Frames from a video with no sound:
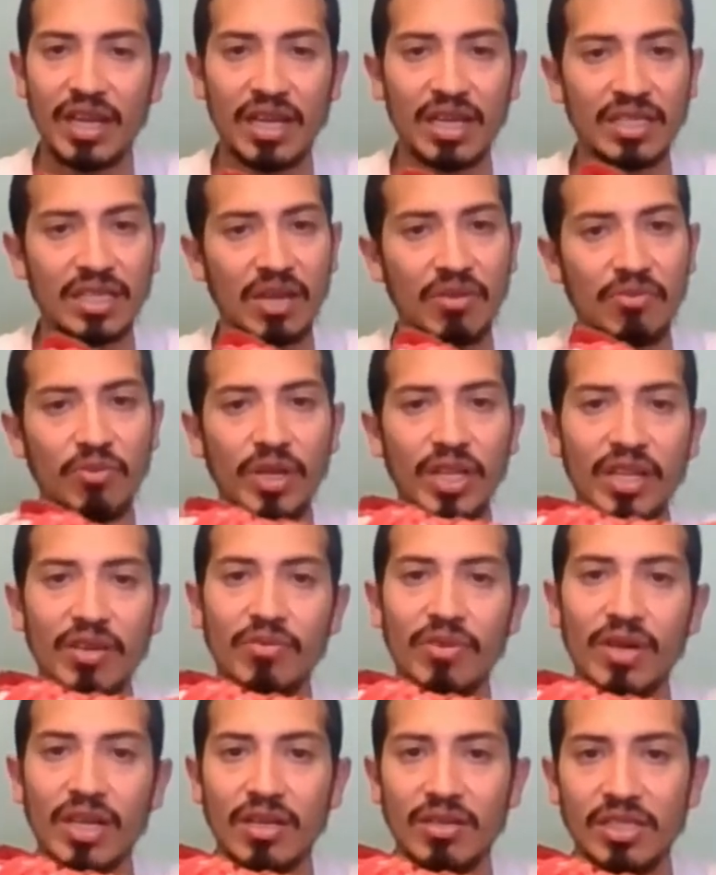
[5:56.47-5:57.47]
because I really
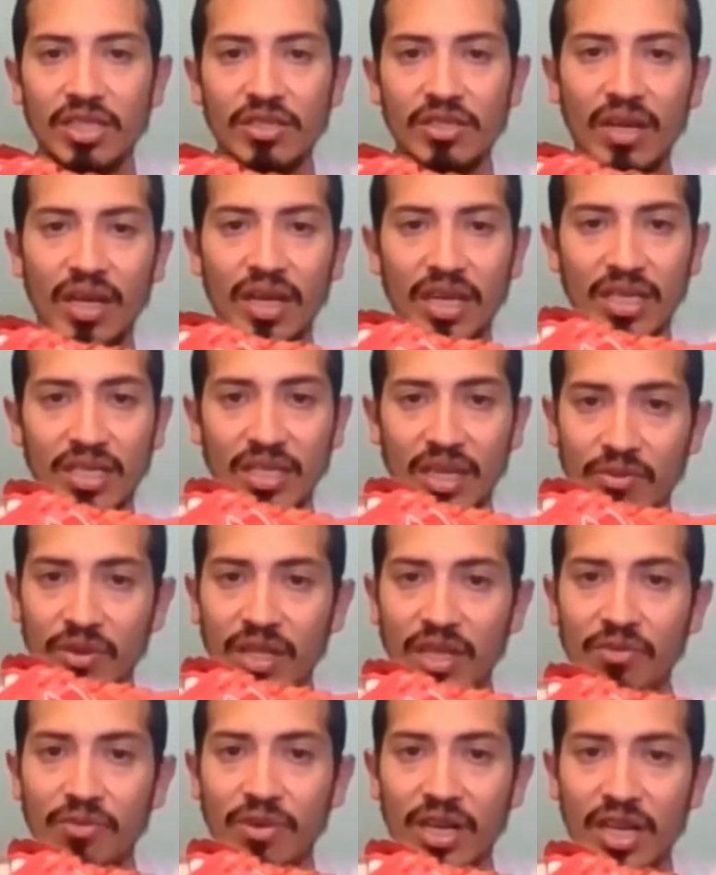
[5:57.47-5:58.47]
wanted
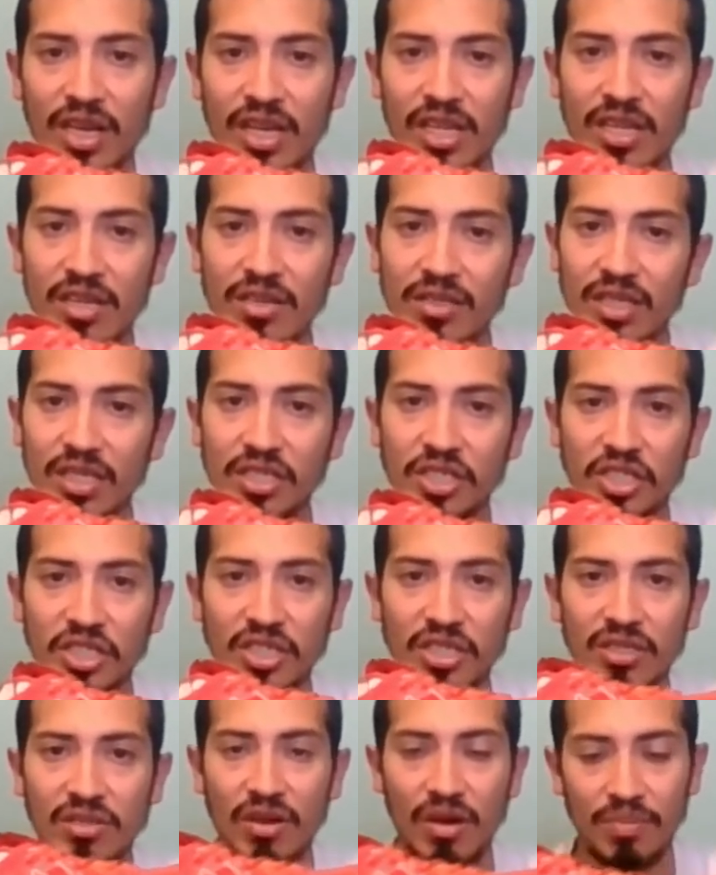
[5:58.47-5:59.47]
to use this
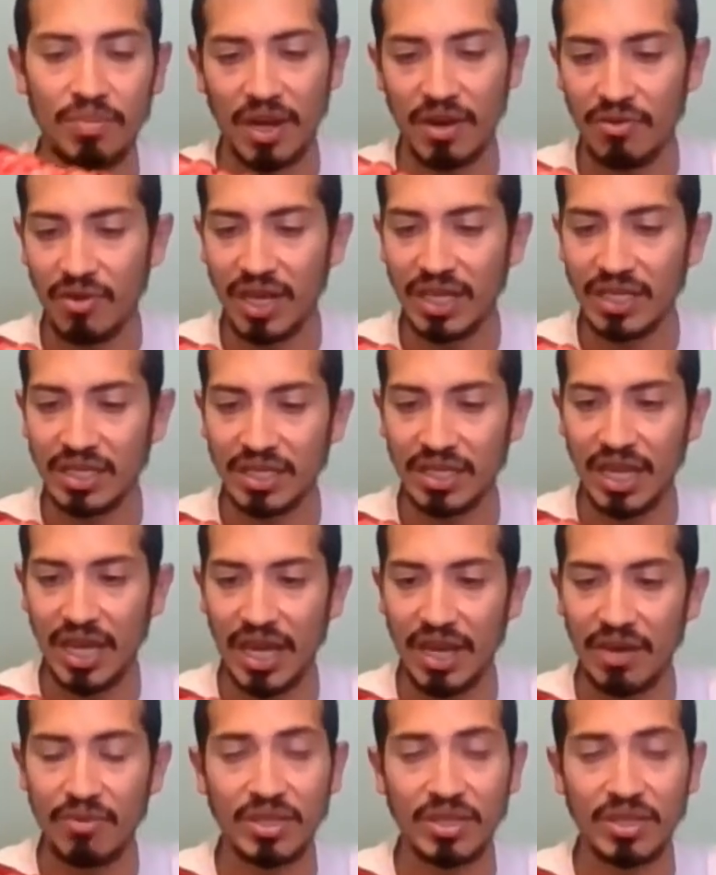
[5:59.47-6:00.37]
shoe on my race day,